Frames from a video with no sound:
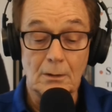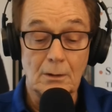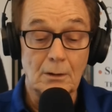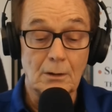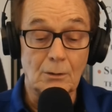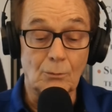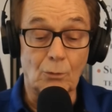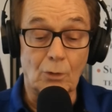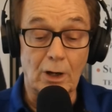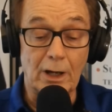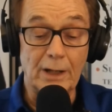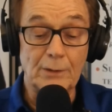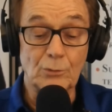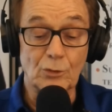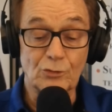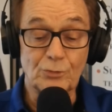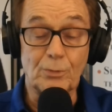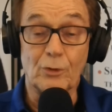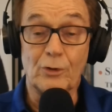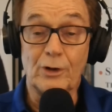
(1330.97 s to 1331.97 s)
Wine was
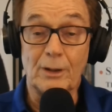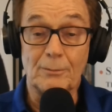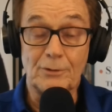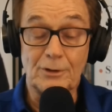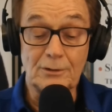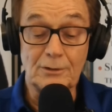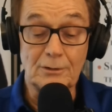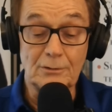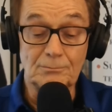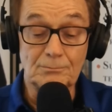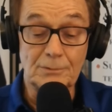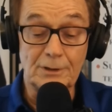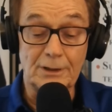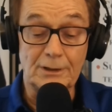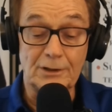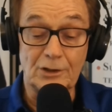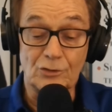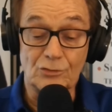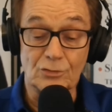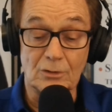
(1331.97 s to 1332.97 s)
prohibited in
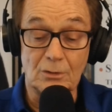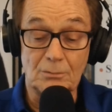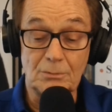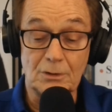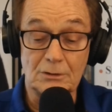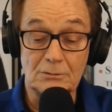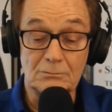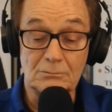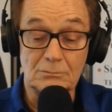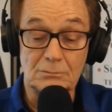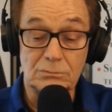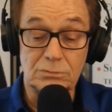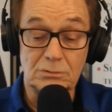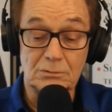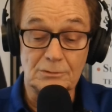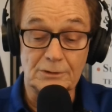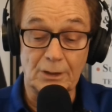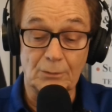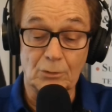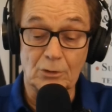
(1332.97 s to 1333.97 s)
Islam, but they
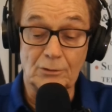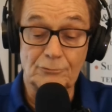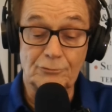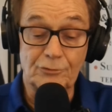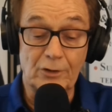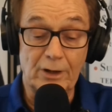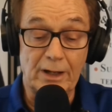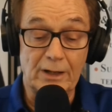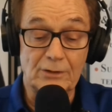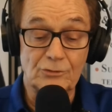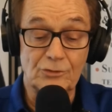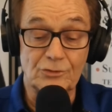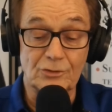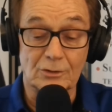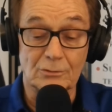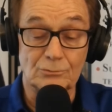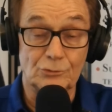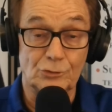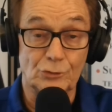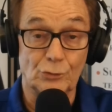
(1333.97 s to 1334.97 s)
were in France, so
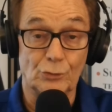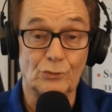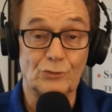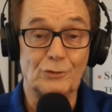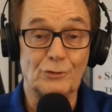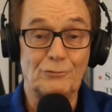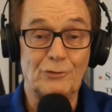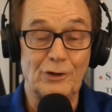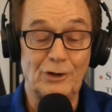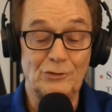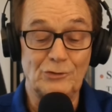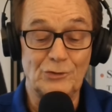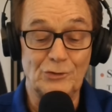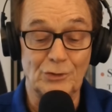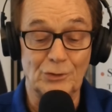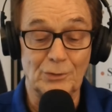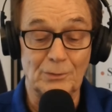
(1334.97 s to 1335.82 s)
do as the French do.